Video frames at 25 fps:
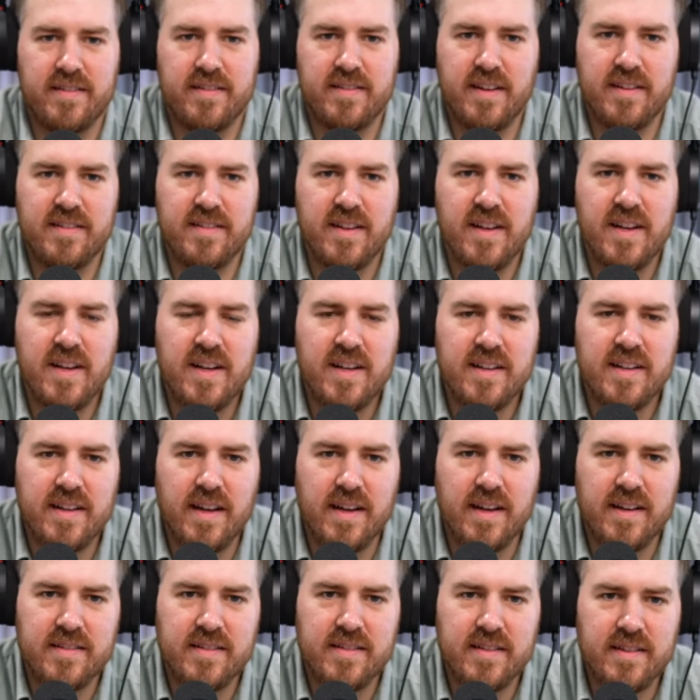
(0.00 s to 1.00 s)
There's
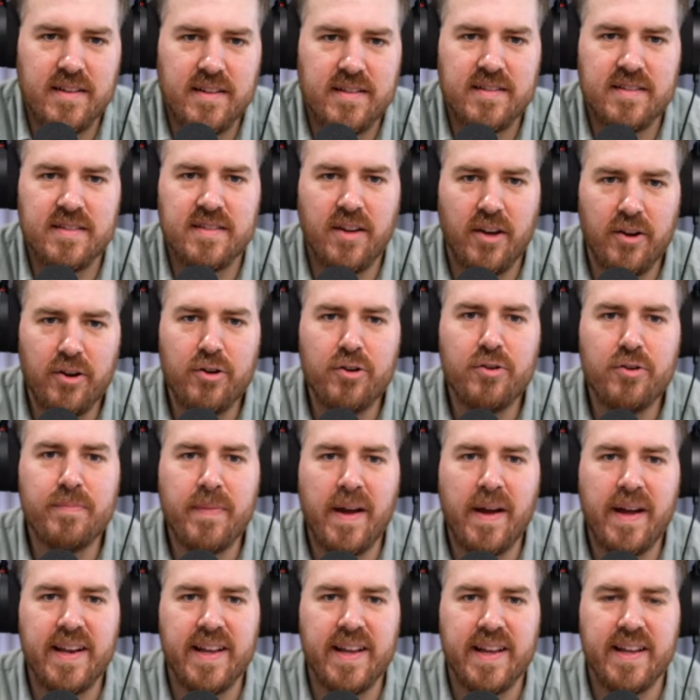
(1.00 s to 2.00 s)
so
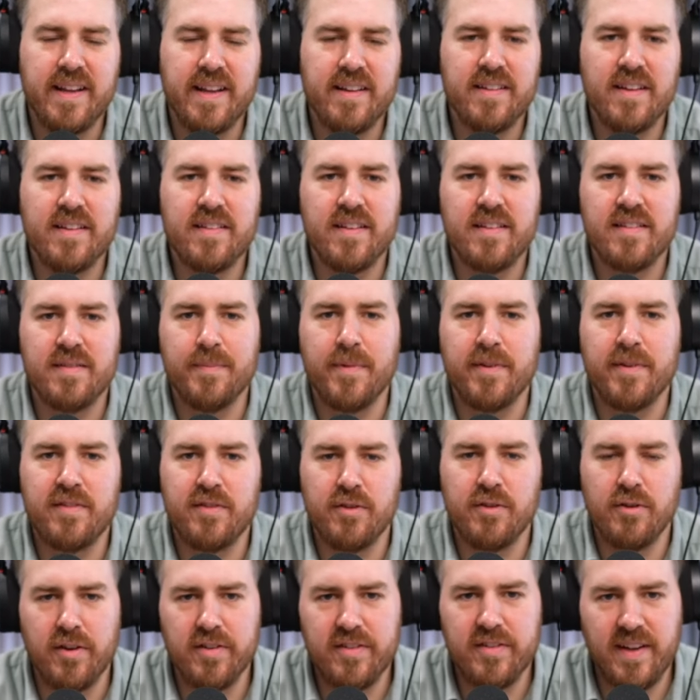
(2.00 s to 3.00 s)
many. It's a
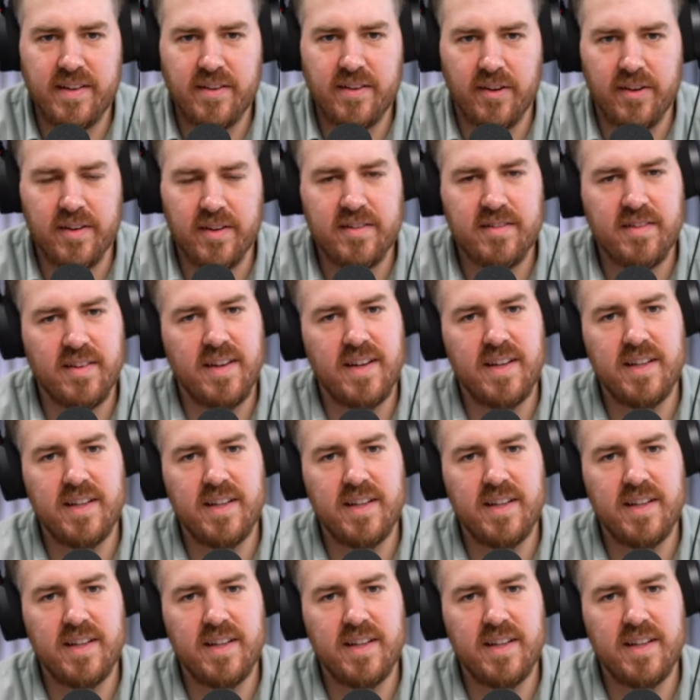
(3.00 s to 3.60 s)
mature technology.